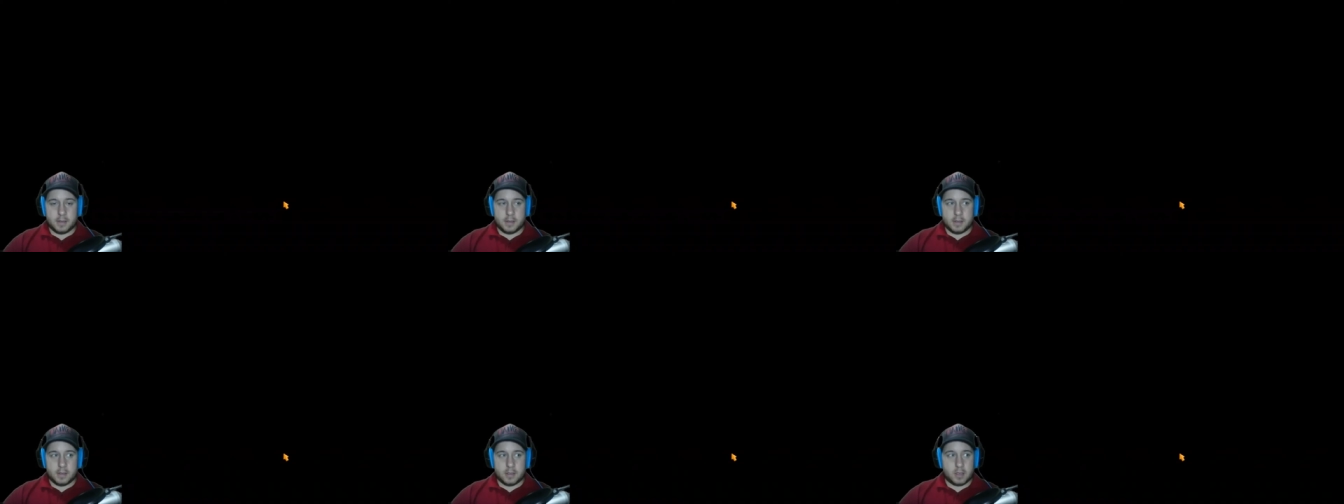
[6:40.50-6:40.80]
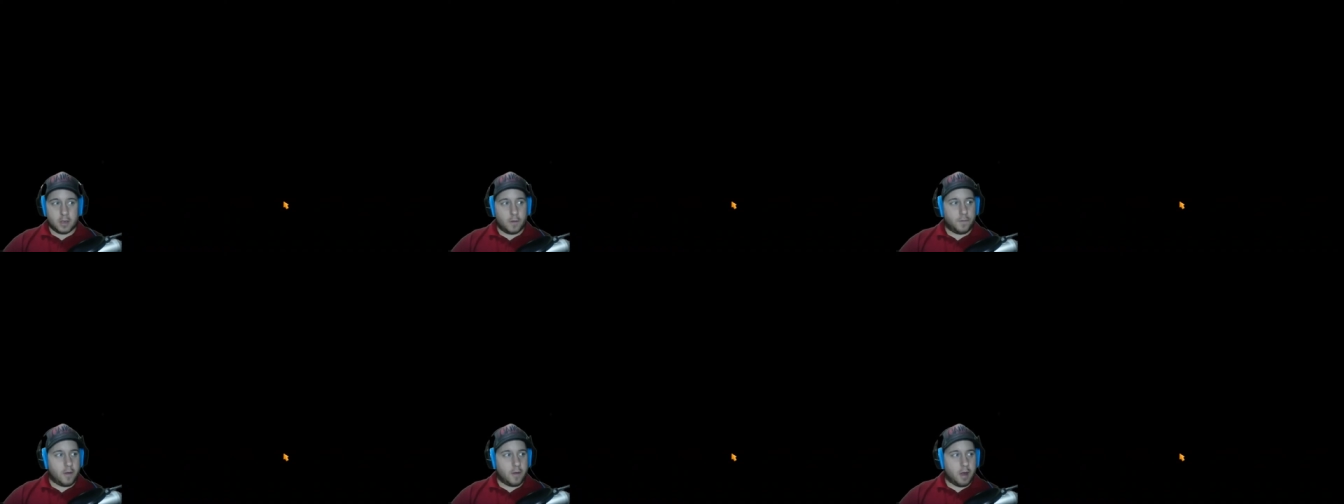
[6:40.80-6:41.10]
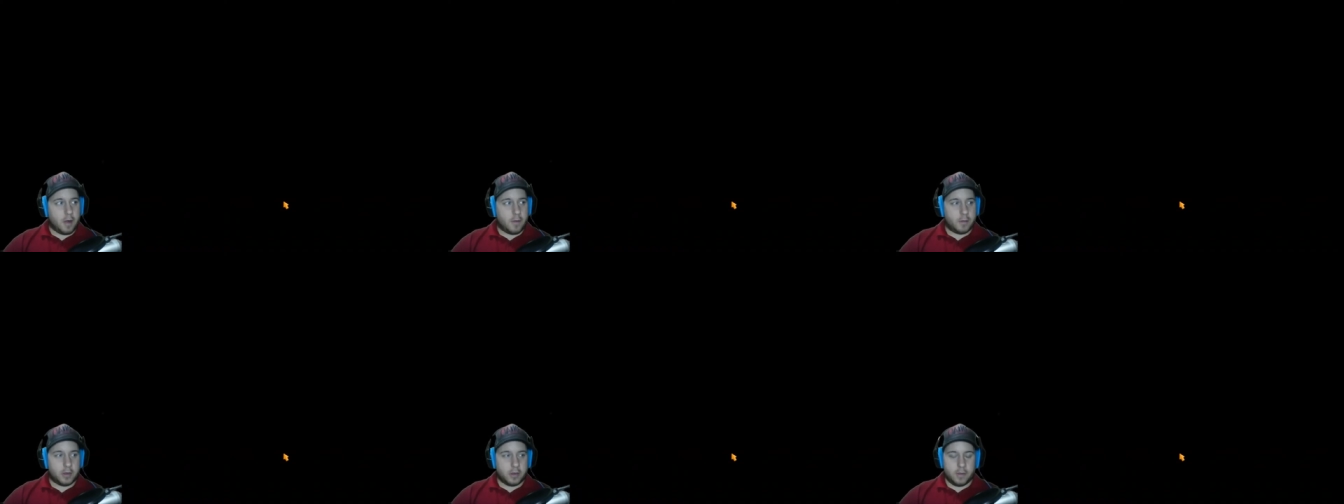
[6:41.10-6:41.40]
So
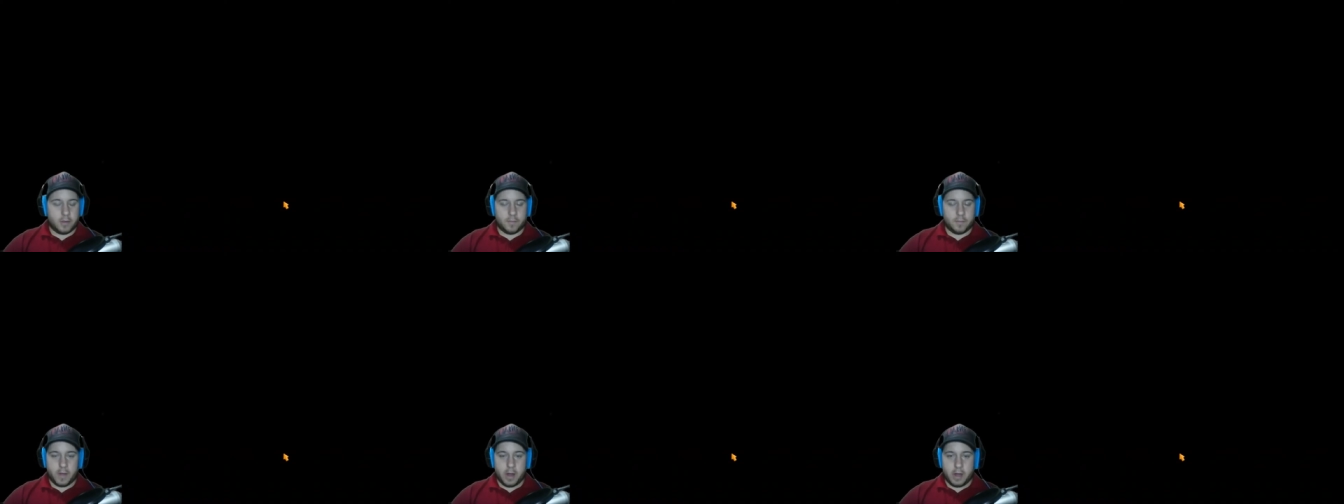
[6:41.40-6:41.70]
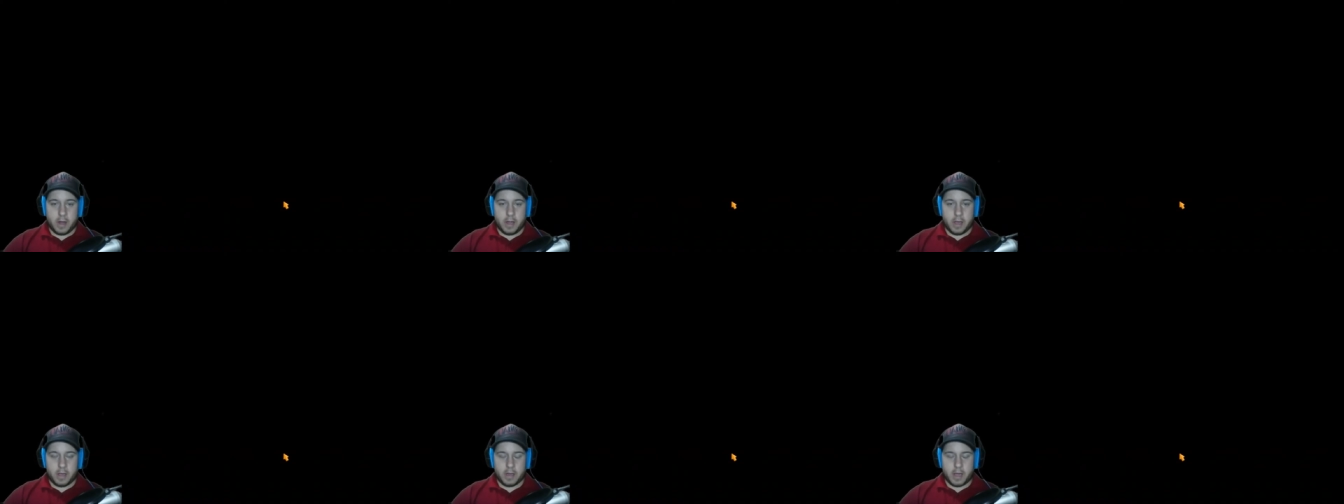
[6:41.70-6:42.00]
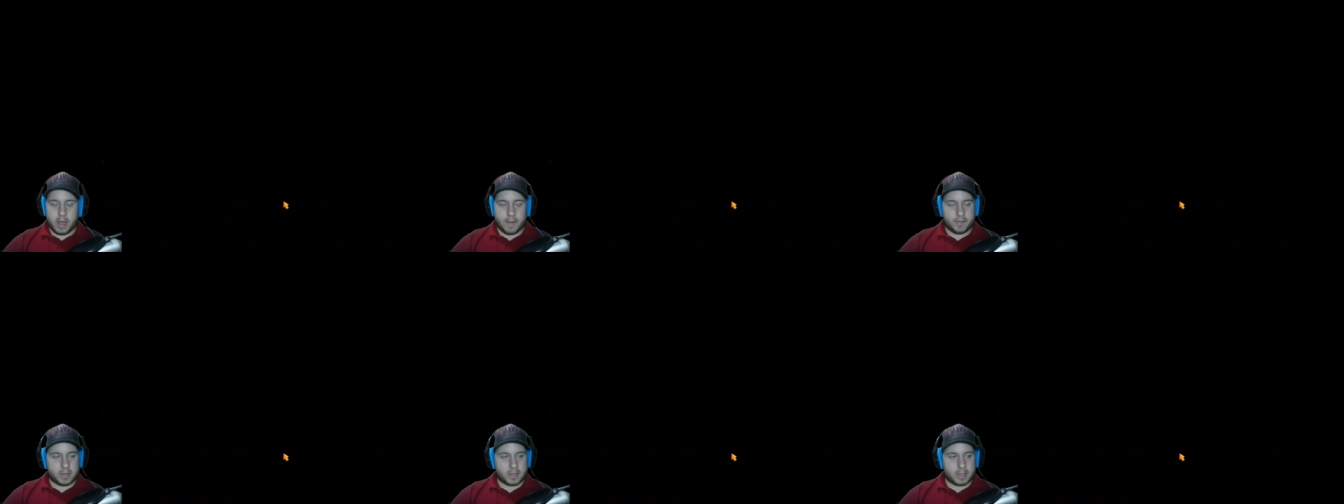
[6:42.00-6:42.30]
far, we're doing very good, I
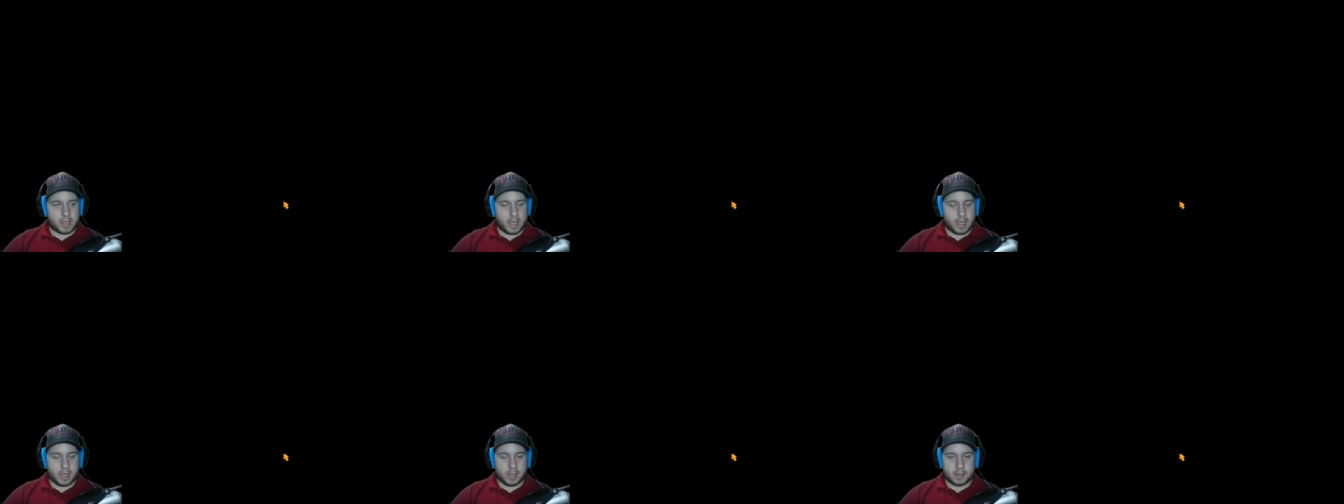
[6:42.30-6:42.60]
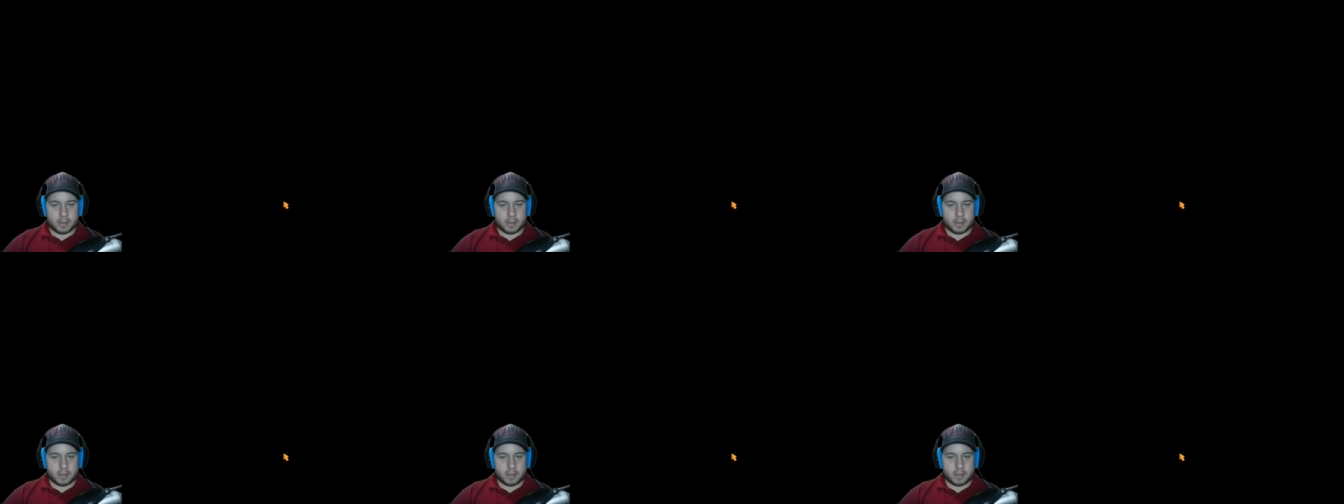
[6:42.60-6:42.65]
have to say.